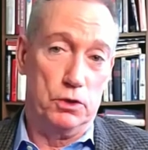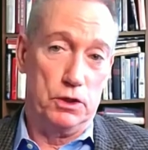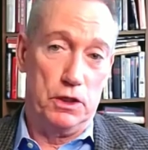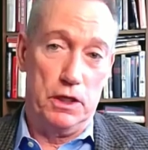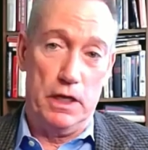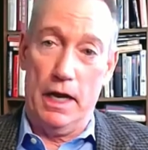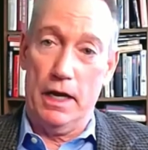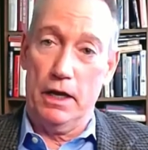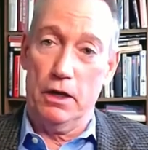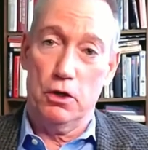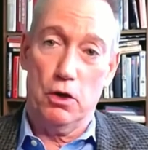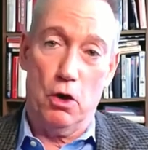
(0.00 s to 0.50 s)
She
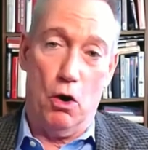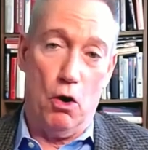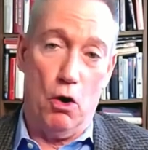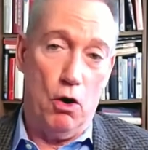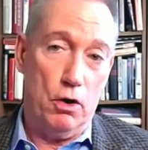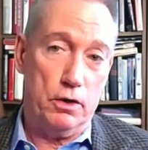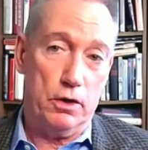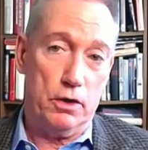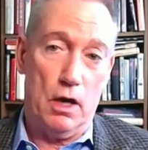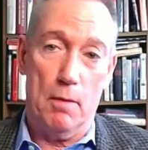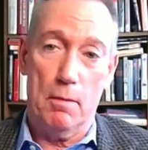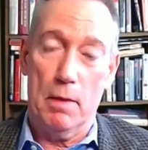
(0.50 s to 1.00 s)
had a
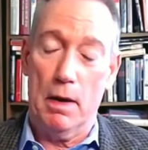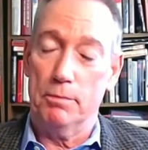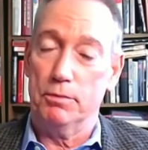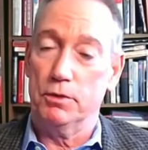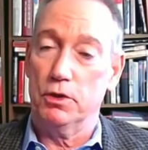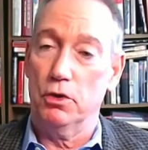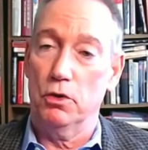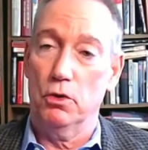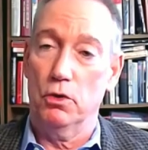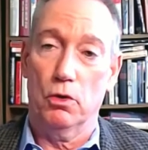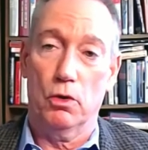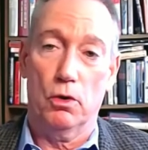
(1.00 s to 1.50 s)
guard come up
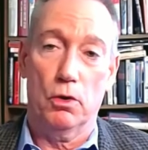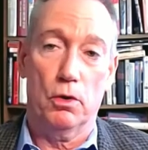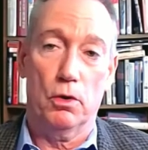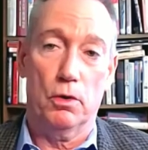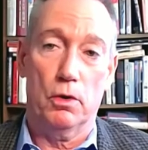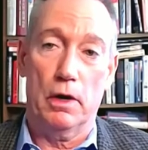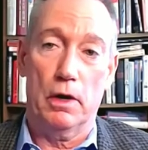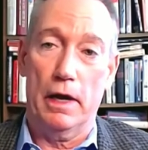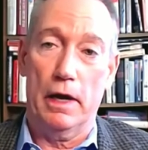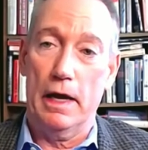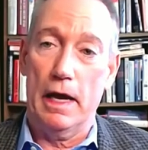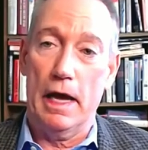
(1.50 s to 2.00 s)
to
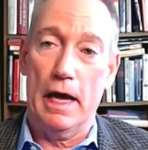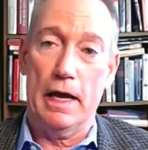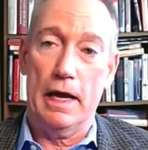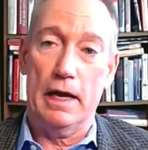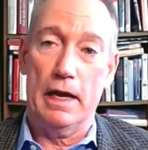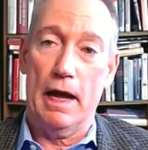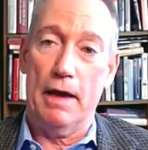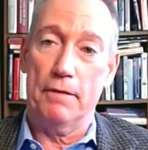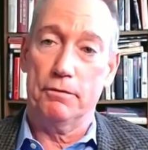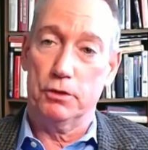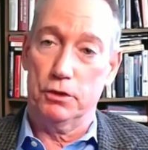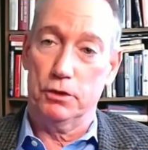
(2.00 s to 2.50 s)

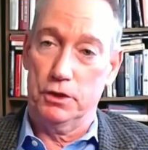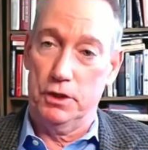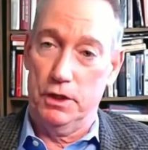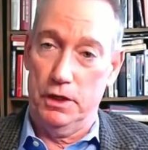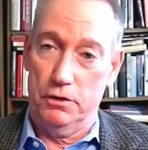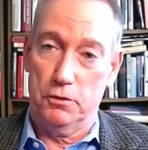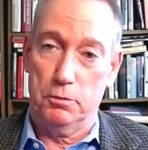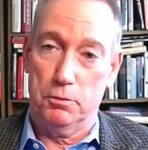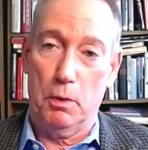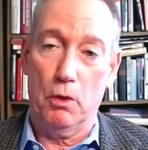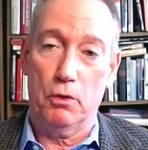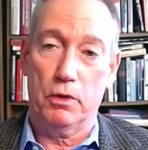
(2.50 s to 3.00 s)
her after she
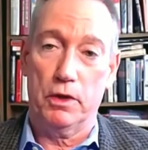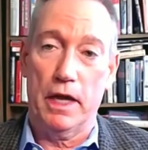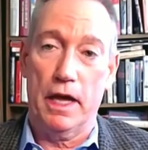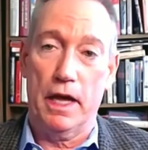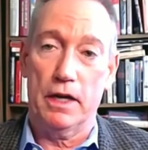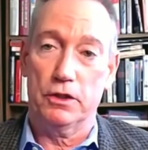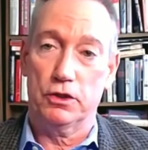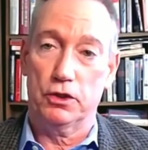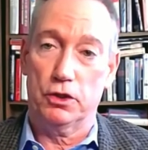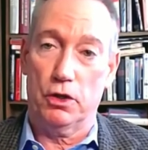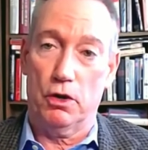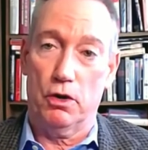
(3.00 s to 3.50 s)
had spoken
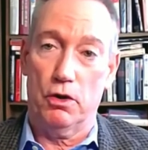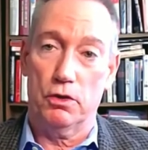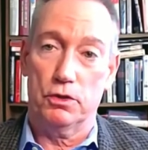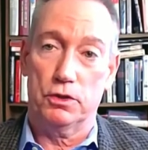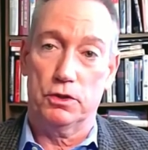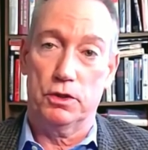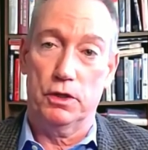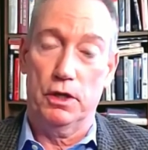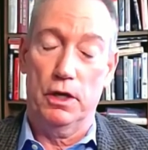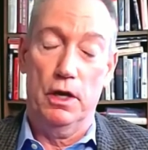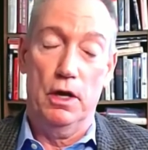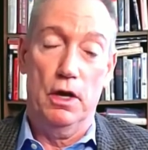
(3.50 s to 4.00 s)
at a
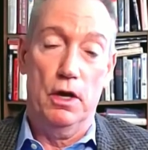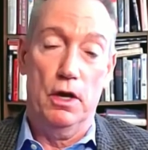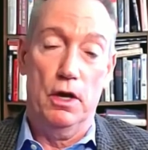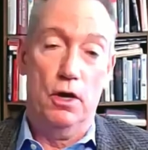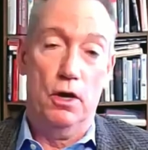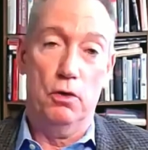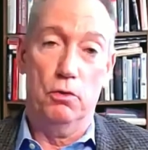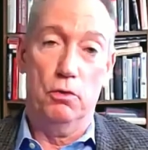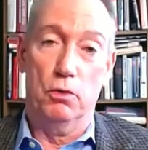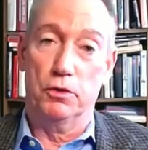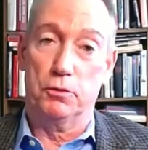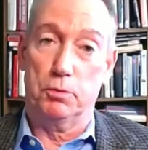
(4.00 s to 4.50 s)
church
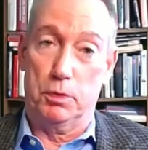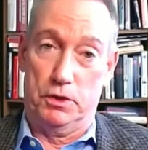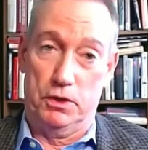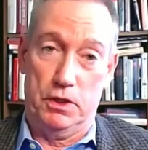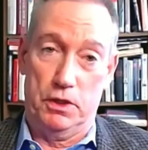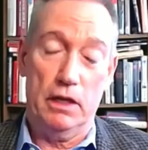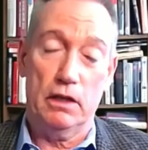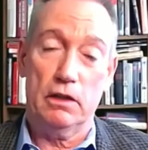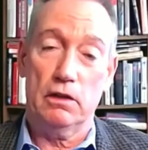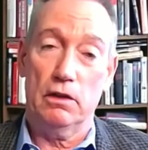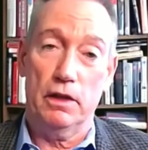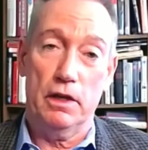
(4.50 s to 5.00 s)
who was
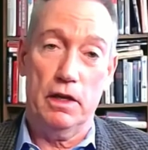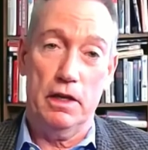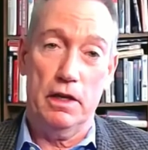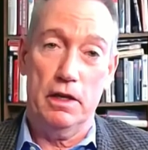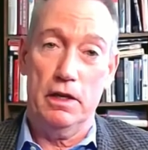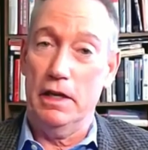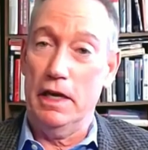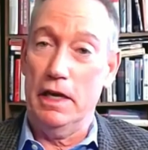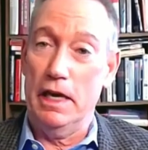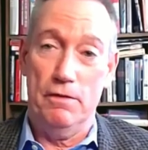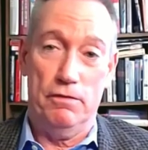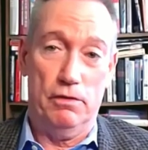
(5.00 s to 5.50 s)

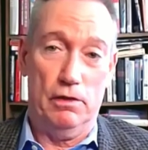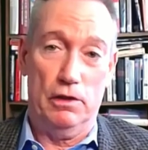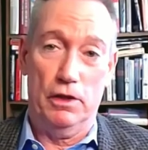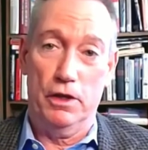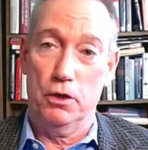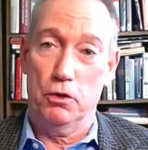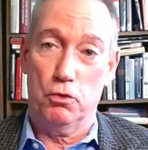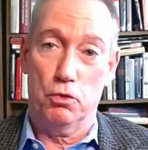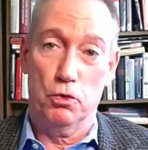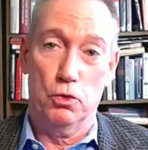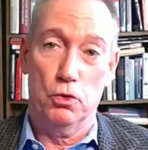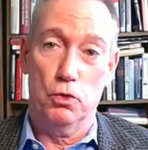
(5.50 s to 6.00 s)
particularly evil
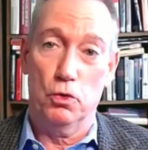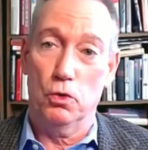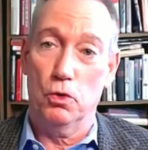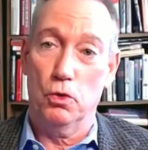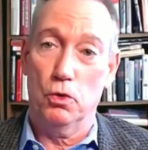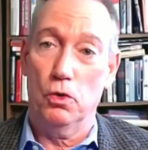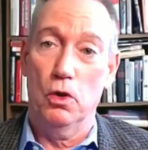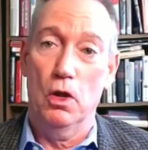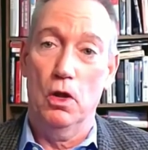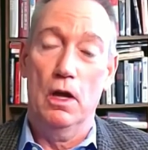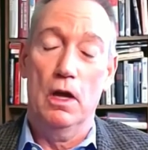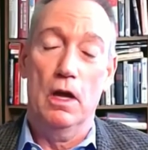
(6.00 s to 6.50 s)
and
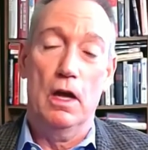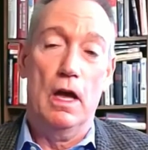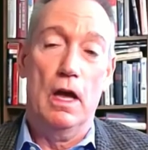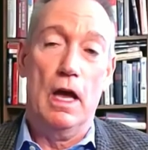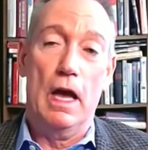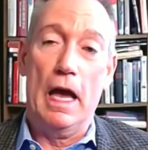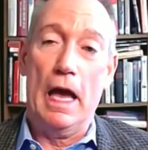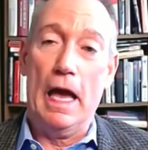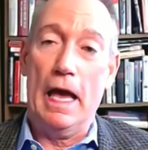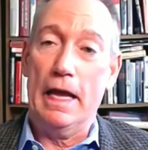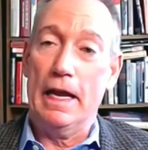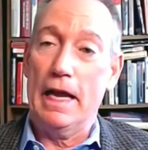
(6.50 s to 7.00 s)
cruel
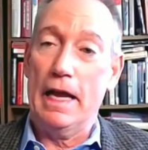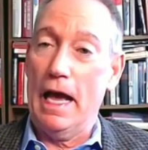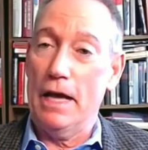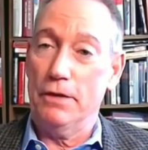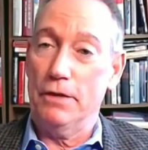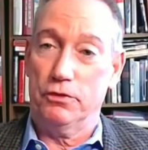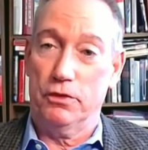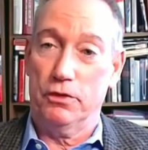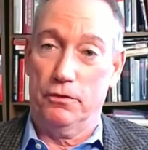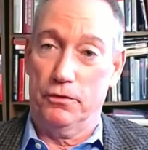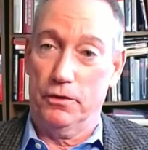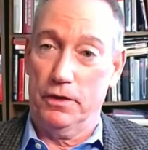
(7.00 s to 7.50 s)
and
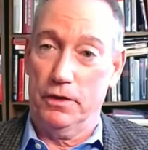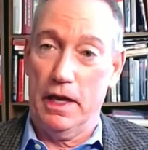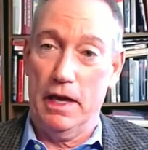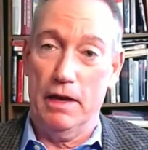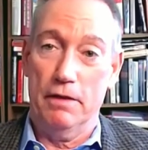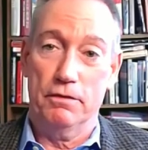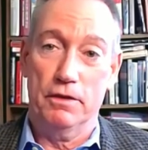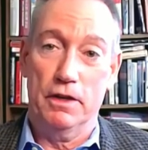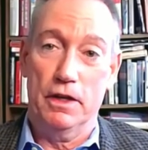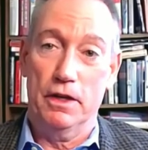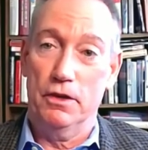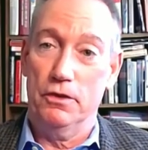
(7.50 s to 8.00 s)
asked her
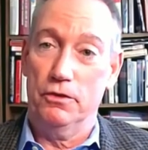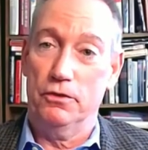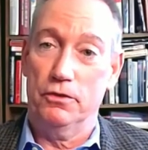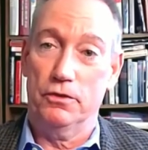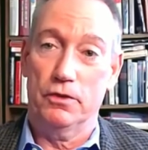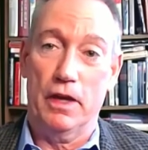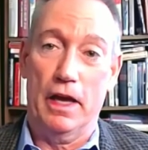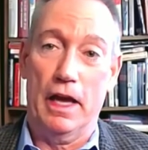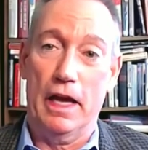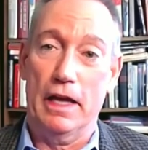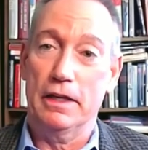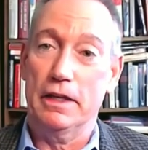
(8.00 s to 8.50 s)

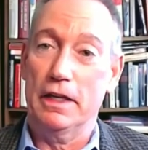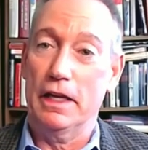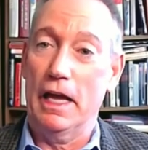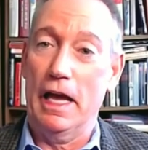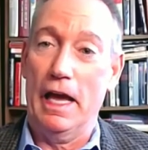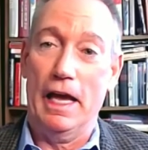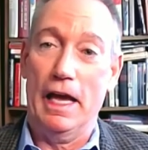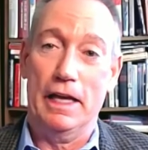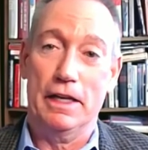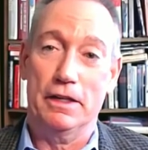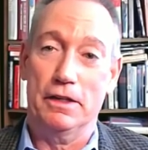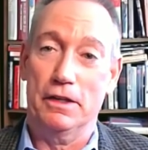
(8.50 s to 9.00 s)
forgiveness. And
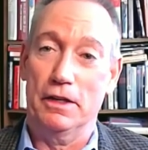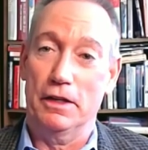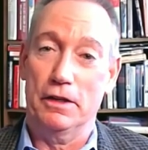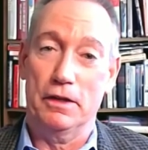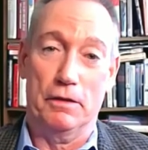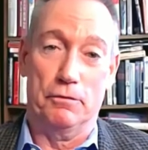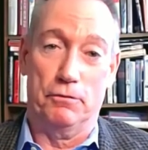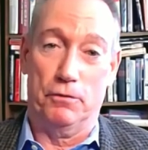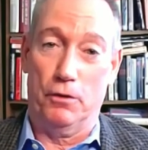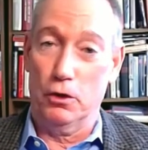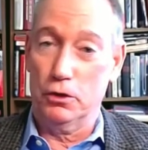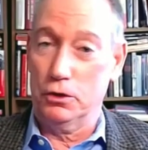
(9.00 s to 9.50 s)

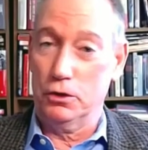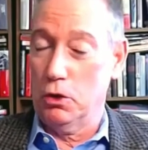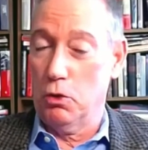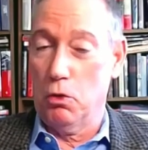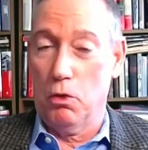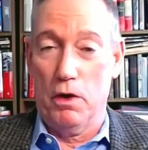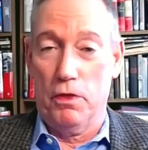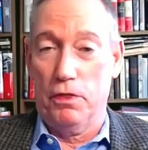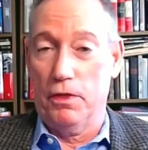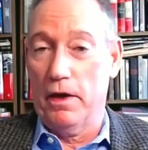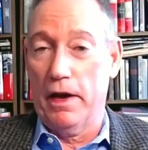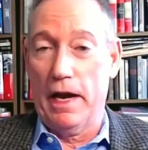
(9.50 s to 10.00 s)
at first,
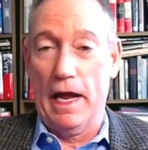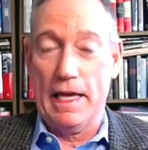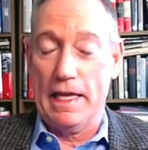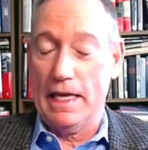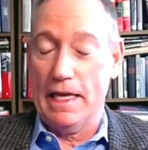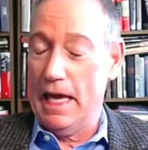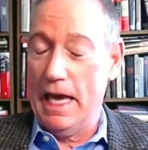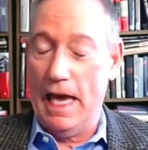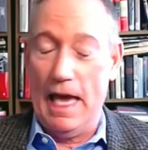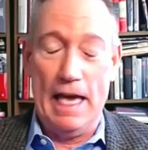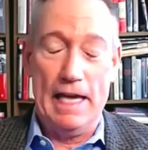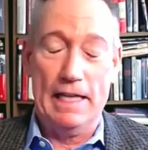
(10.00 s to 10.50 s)
Corrie thought, I
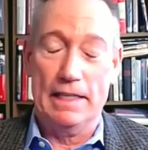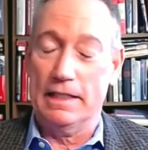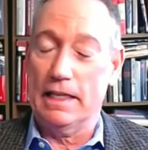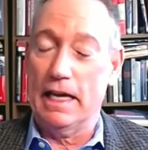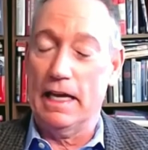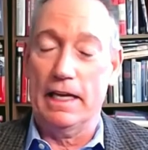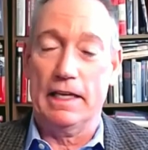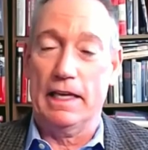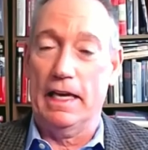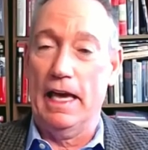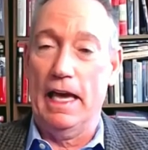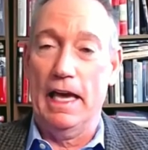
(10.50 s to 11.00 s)
can't,
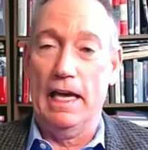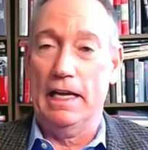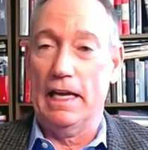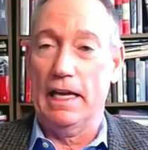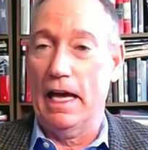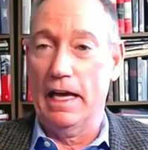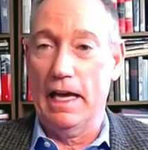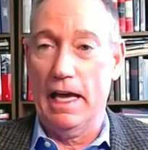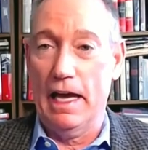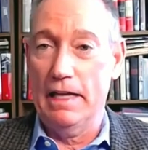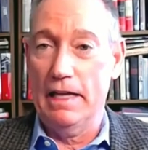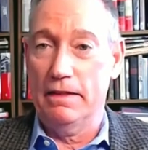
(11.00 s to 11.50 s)

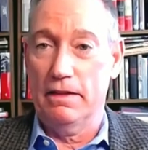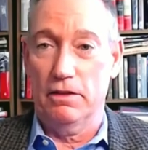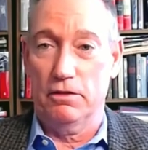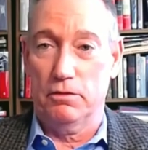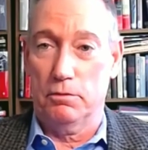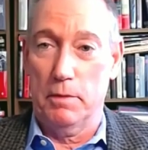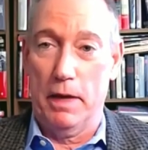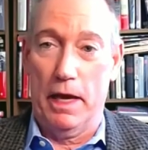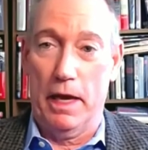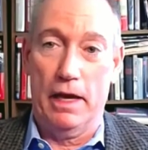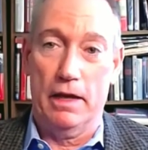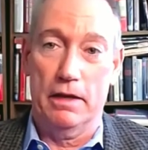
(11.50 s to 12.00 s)
I hate
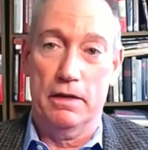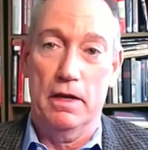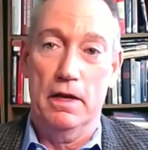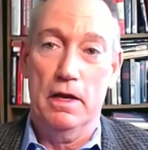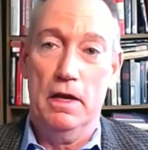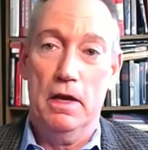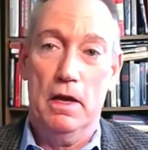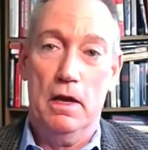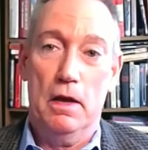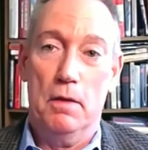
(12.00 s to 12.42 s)
this man.